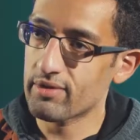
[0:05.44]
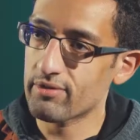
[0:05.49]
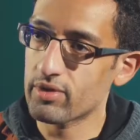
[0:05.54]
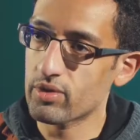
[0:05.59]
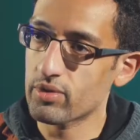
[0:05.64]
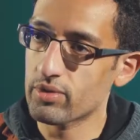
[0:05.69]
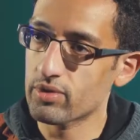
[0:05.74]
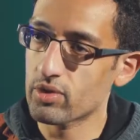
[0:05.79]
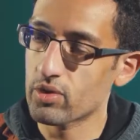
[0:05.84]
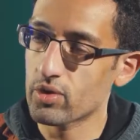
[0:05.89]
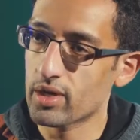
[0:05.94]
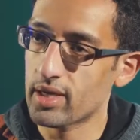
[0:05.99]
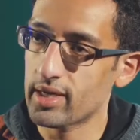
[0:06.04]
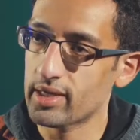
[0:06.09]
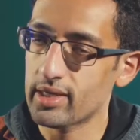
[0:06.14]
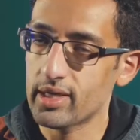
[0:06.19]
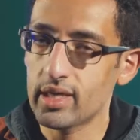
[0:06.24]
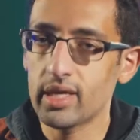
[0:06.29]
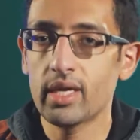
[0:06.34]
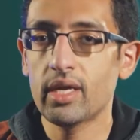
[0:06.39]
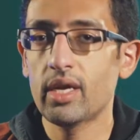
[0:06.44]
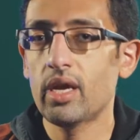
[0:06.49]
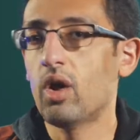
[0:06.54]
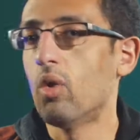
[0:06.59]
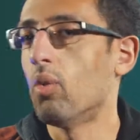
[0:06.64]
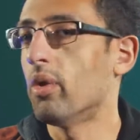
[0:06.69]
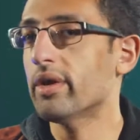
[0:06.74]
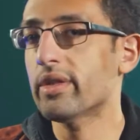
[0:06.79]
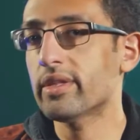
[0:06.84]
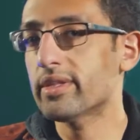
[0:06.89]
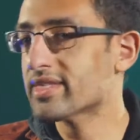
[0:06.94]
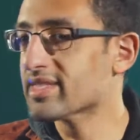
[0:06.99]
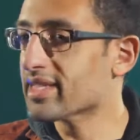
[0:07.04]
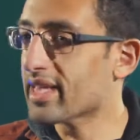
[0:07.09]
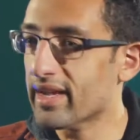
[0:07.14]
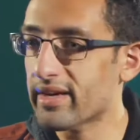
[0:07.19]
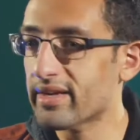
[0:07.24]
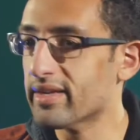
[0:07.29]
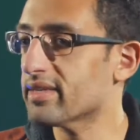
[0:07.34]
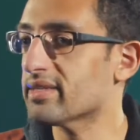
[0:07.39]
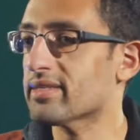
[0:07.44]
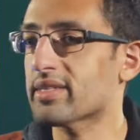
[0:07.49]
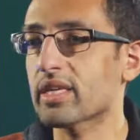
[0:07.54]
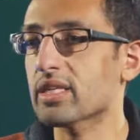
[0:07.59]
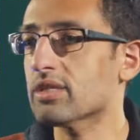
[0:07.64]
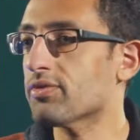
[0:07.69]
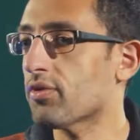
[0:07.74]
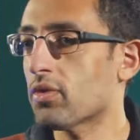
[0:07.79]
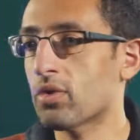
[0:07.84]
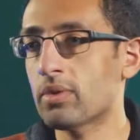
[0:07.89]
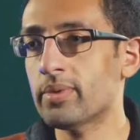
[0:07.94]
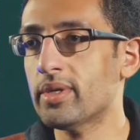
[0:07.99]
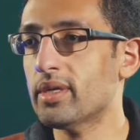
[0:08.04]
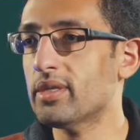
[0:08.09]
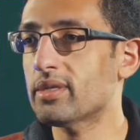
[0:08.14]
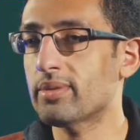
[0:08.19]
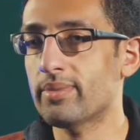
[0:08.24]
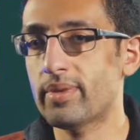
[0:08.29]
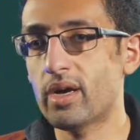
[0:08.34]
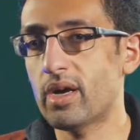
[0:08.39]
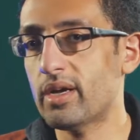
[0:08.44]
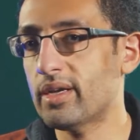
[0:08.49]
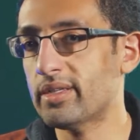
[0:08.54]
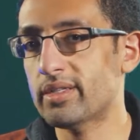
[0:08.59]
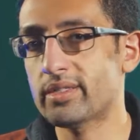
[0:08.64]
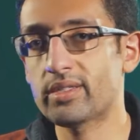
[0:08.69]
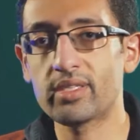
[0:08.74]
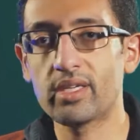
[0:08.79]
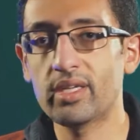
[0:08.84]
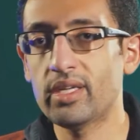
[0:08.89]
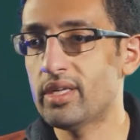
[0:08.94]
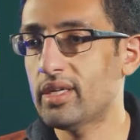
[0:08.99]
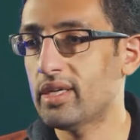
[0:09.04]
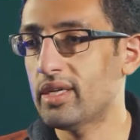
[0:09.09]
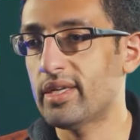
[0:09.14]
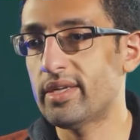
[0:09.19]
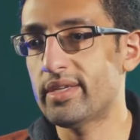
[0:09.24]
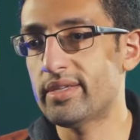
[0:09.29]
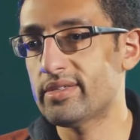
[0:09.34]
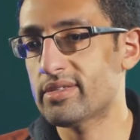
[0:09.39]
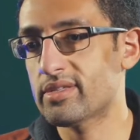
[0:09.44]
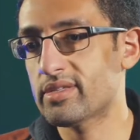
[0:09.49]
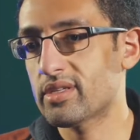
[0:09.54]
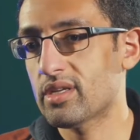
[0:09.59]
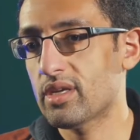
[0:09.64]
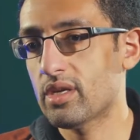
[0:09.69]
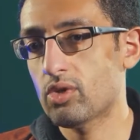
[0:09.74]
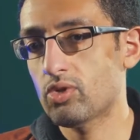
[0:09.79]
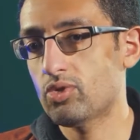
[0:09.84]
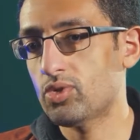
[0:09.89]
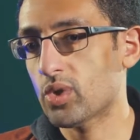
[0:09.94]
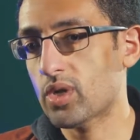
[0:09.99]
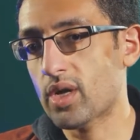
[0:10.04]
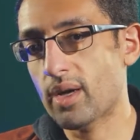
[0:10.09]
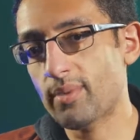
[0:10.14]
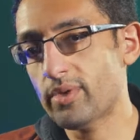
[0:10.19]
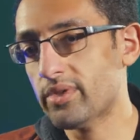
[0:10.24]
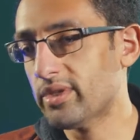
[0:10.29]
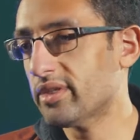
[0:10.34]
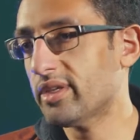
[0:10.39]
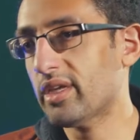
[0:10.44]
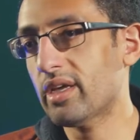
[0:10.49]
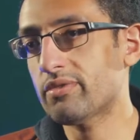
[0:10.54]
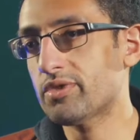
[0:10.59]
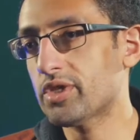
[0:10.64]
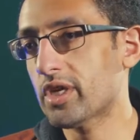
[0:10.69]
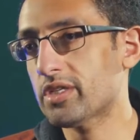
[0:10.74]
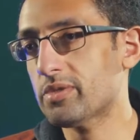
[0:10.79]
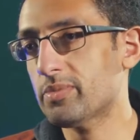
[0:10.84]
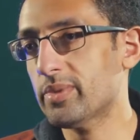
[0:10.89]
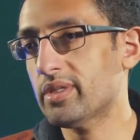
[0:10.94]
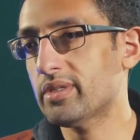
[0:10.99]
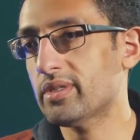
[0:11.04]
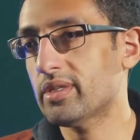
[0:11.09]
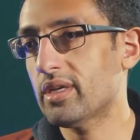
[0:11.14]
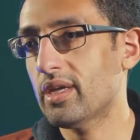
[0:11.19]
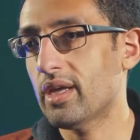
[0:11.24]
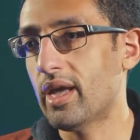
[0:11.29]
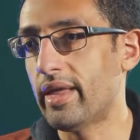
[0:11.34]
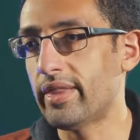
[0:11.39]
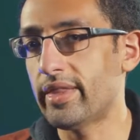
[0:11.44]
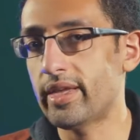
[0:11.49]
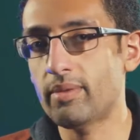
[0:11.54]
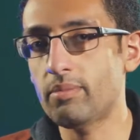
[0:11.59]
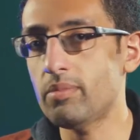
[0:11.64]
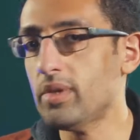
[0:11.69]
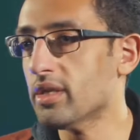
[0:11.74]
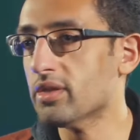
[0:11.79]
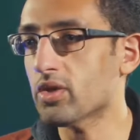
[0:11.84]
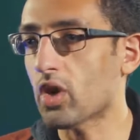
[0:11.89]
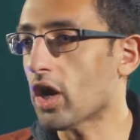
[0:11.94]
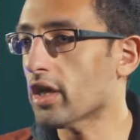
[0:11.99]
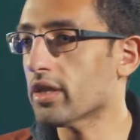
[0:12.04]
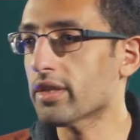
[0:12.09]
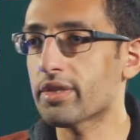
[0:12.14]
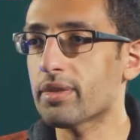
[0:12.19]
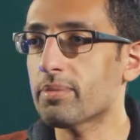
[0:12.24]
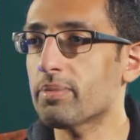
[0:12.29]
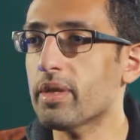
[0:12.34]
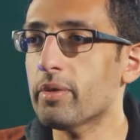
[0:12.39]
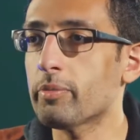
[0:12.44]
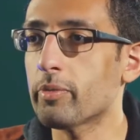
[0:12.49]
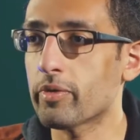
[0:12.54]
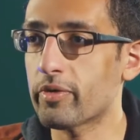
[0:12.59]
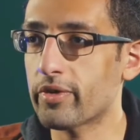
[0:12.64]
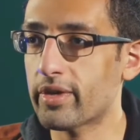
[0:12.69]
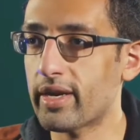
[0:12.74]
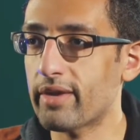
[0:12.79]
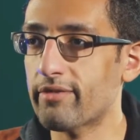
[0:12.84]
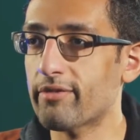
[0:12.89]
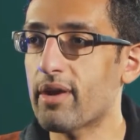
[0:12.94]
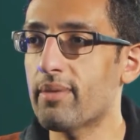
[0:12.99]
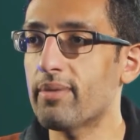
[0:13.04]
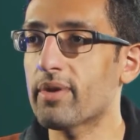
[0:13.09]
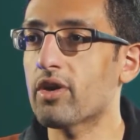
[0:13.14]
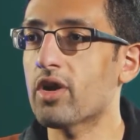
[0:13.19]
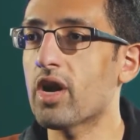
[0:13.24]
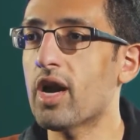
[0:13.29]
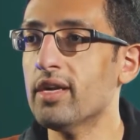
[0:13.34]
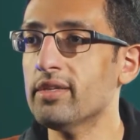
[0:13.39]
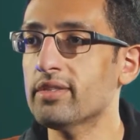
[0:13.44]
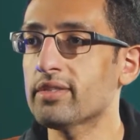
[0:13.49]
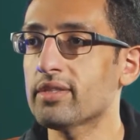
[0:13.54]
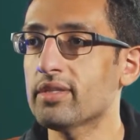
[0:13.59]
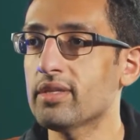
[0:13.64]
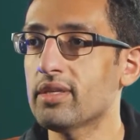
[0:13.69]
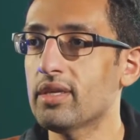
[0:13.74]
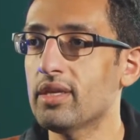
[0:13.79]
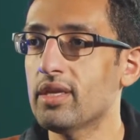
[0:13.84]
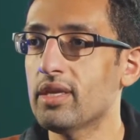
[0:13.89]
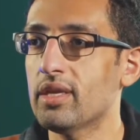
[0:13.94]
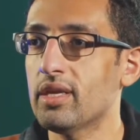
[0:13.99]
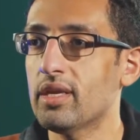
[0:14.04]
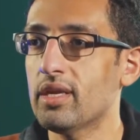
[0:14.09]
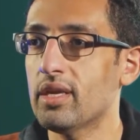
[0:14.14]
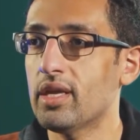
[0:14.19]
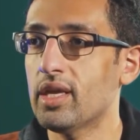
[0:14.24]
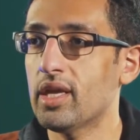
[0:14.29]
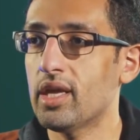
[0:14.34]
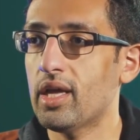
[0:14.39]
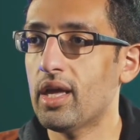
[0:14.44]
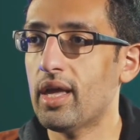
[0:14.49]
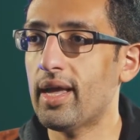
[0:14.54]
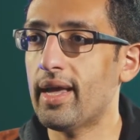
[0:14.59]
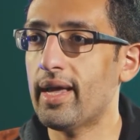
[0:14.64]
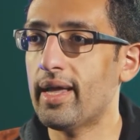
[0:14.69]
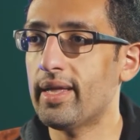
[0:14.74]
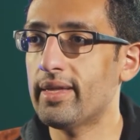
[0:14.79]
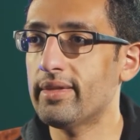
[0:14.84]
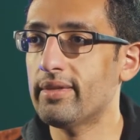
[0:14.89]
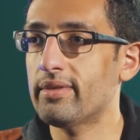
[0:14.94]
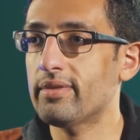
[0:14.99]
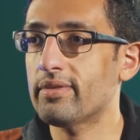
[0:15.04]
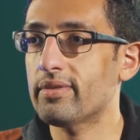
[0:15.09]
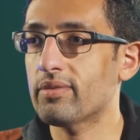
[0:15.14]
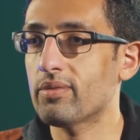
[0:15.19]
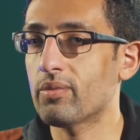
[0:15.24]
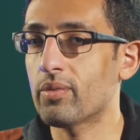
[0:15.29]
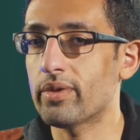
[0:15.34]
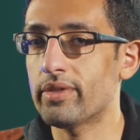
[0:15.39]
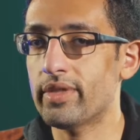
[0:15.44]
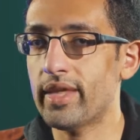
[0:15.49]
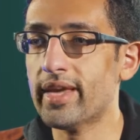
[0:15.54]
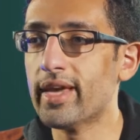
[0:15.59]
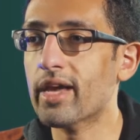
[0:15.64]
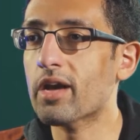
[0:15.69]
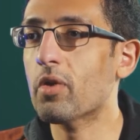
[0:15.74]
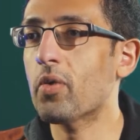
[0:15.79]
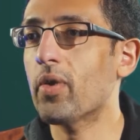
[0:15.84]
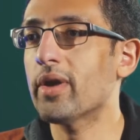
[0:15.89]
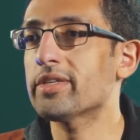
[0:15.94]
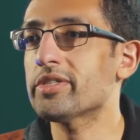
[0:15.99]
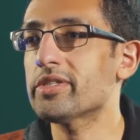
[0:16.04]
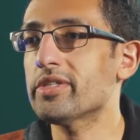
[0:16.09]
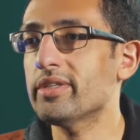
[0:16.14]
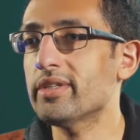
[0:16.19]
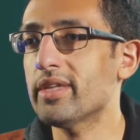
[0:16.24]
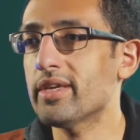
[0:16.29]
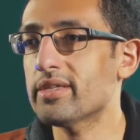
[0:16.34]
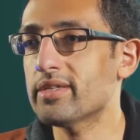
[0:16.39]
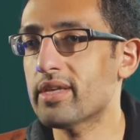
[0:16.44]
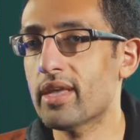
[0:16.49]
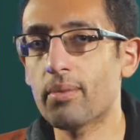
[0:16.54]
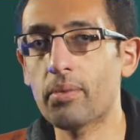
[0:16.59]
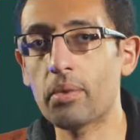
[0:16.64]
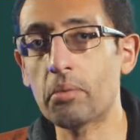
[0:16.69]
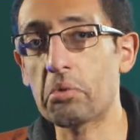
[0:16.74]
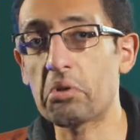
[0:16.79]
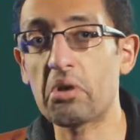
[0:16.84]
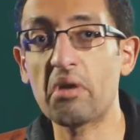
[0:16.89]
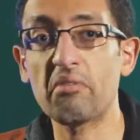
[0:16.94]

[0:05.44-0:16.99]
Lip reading: given you in the Qur'an. One of the scariest things for me, to be honest, is to come on the Day of Judgment and then meet all of the people that I've come across, and when they get questioned, they say, we were